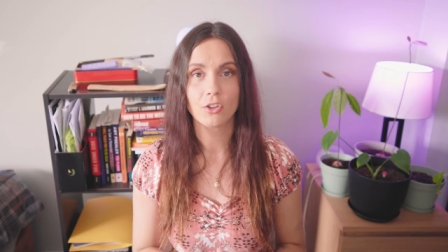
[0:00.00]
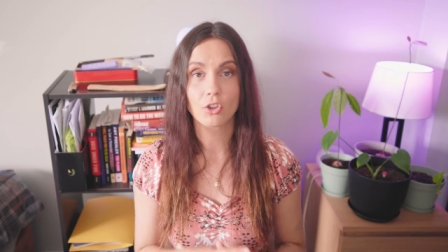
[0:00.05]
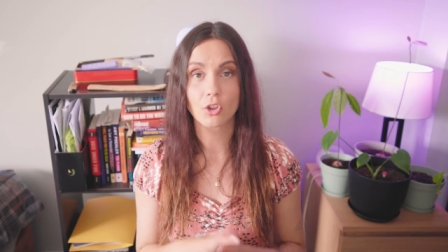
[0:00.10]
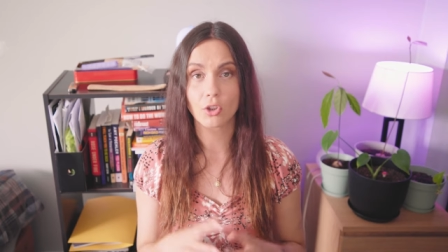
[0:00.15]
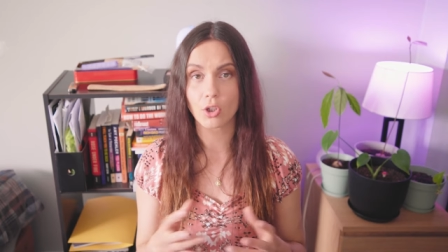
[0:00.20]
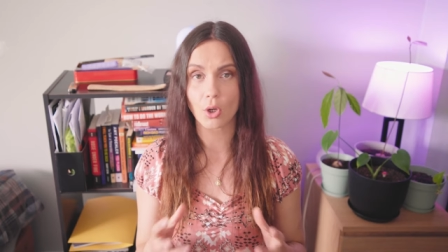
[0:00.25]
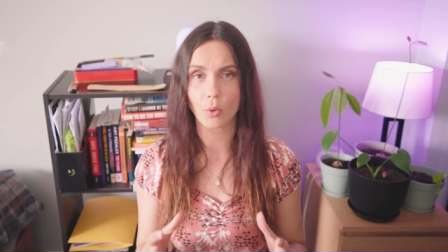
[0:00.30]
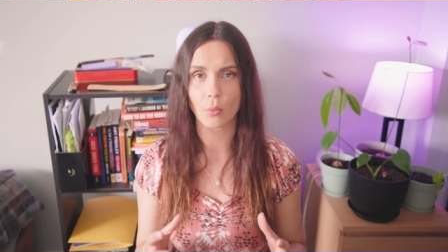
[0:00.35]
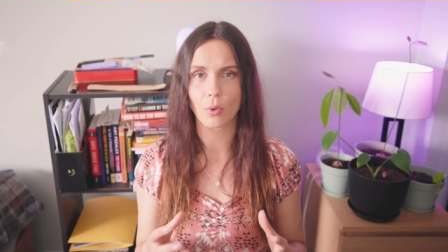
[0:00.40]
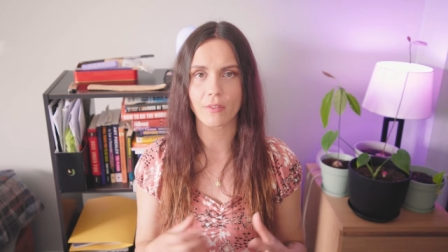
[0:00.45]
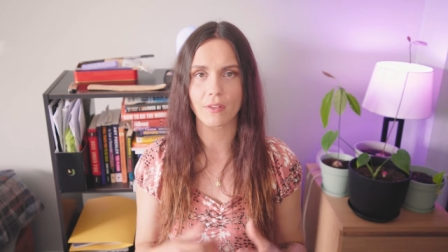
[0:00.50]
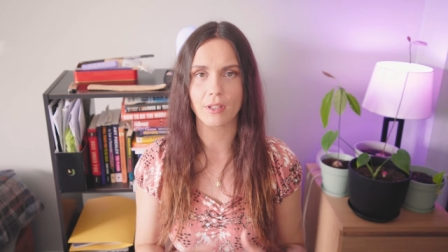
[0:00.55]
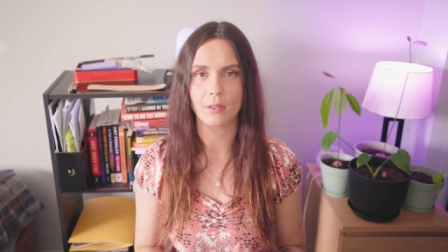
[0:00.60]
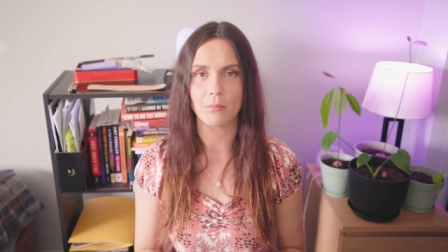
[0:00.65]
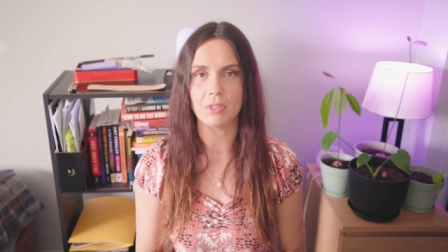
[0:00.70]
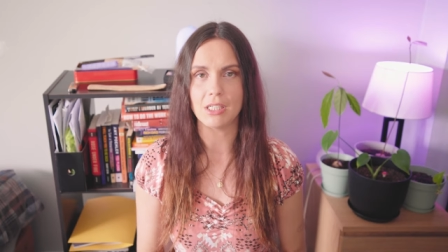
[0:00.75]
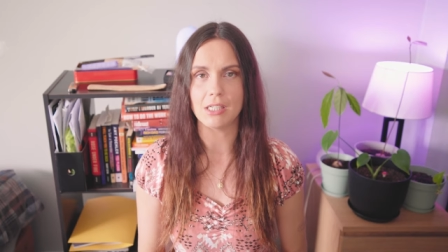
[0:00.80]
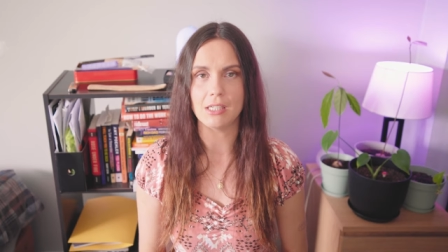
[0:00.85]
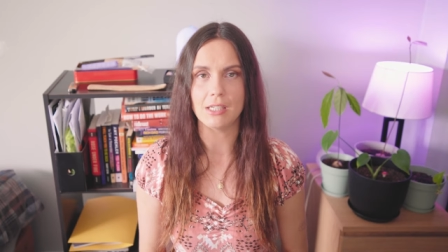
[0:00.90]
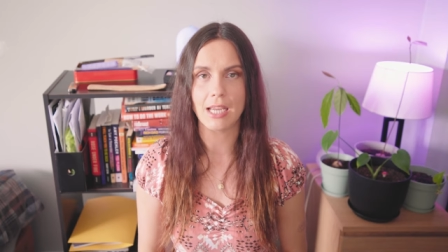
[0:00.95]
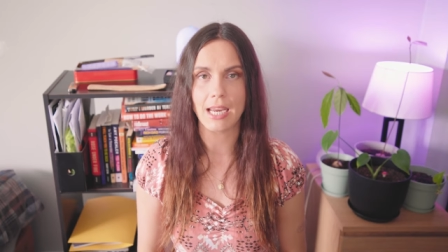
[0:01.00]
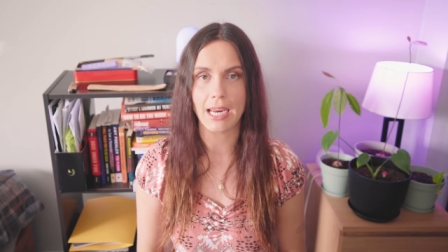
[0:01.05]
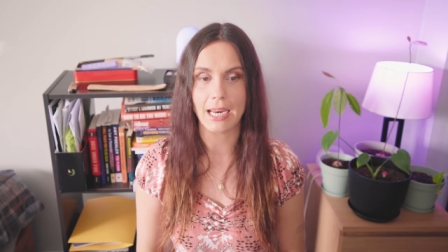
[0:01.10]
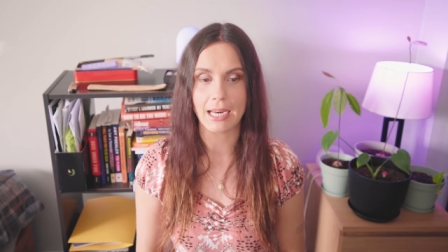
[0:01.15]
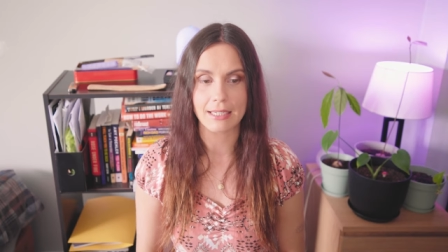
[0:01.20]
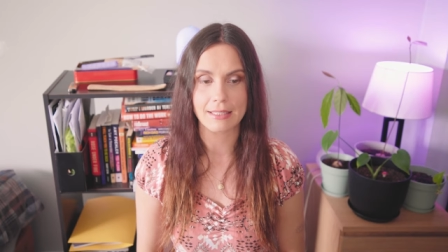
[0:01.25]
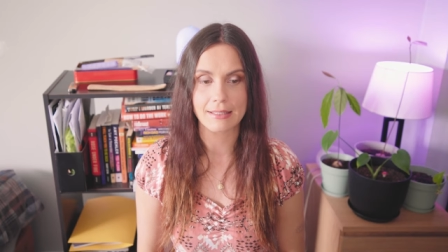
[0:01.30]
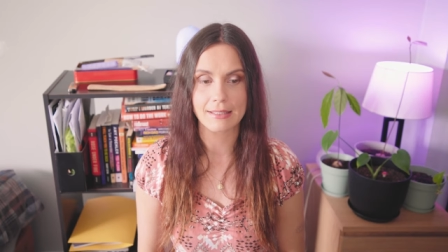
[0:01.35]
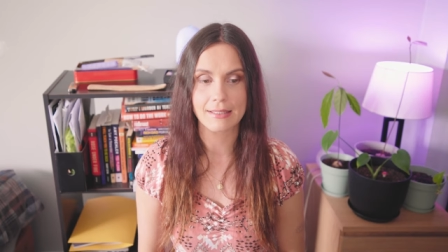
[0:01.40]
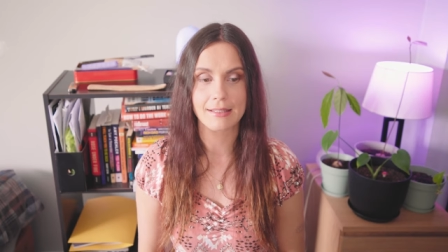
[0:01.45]
to know what they mean
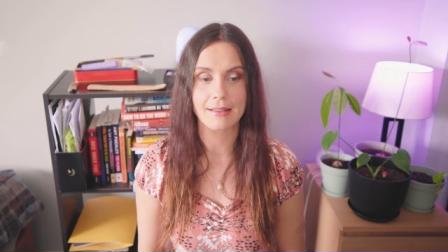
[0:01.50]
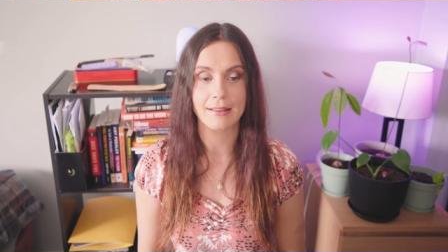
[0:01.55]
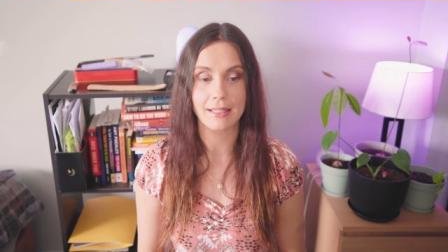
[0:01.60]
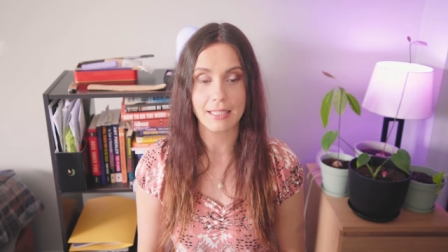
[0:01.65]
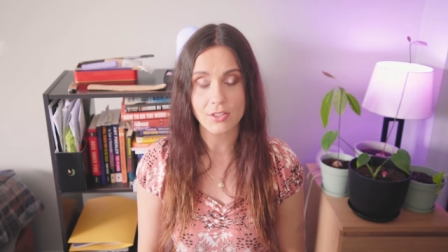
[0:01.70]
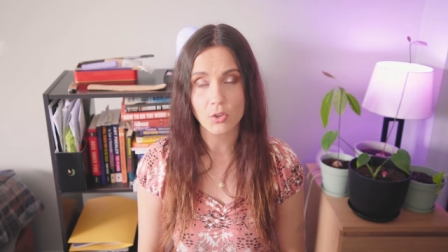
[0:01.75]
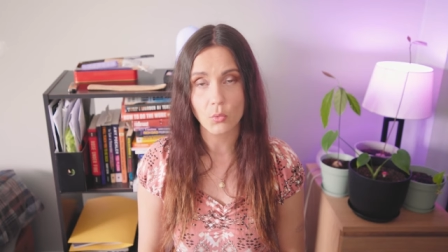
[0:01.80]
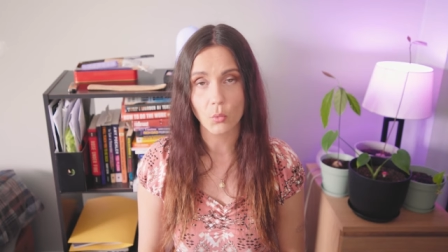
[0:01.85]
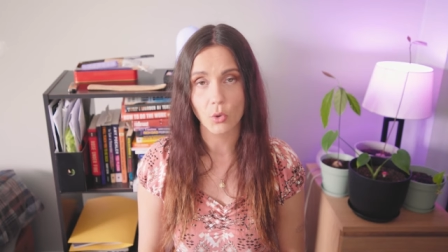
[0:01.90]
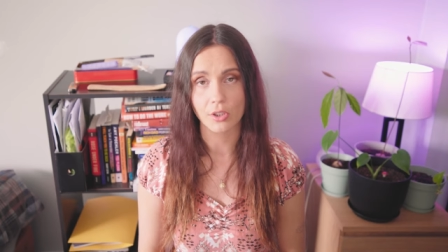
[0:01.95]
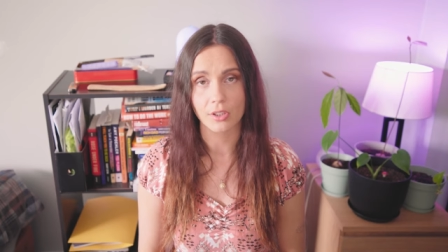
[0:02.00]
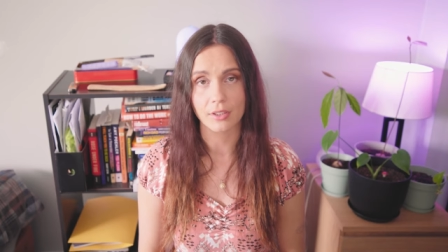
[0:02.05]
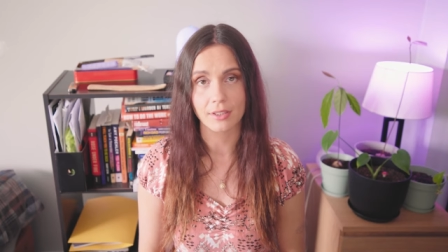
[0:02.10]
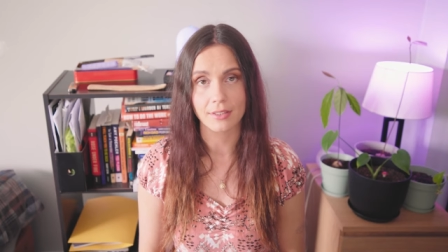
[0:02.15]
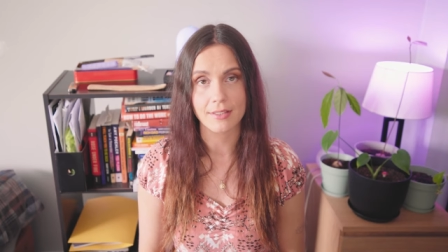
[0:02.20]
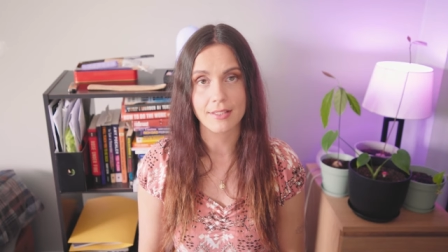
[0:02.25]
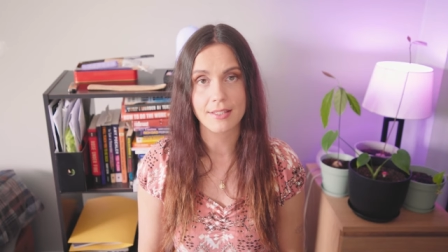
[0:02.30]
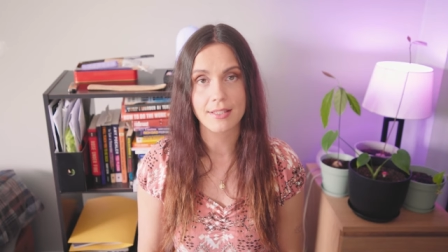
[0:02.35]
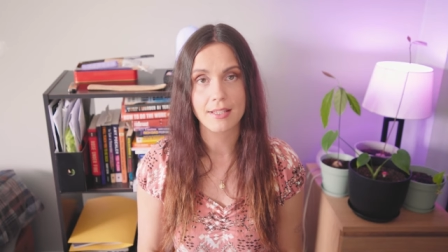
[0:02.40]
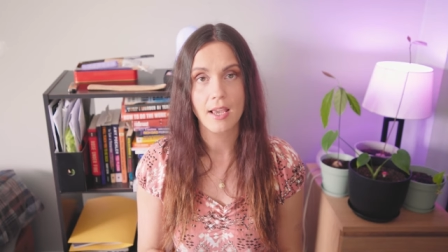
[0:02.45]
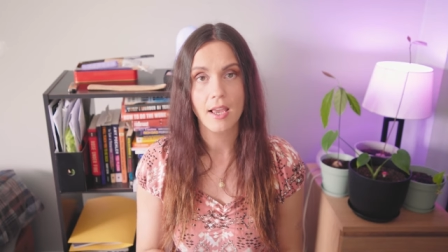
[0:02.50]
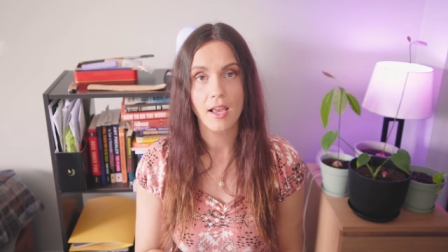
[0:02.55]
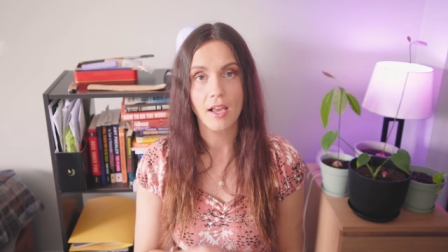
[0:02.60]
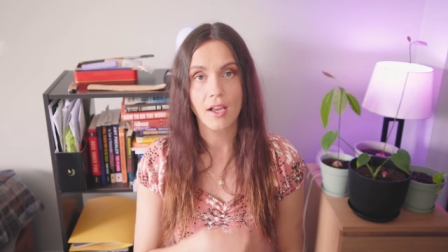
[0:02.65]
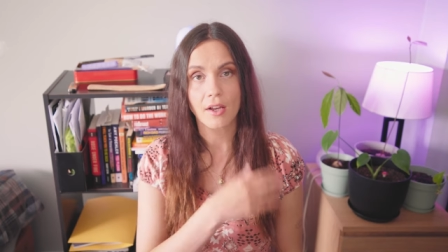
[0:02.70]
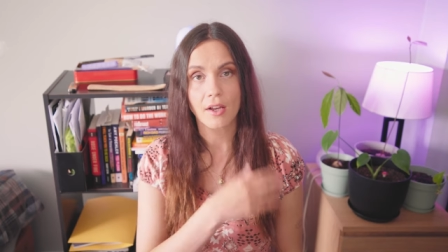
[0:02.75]
is these words.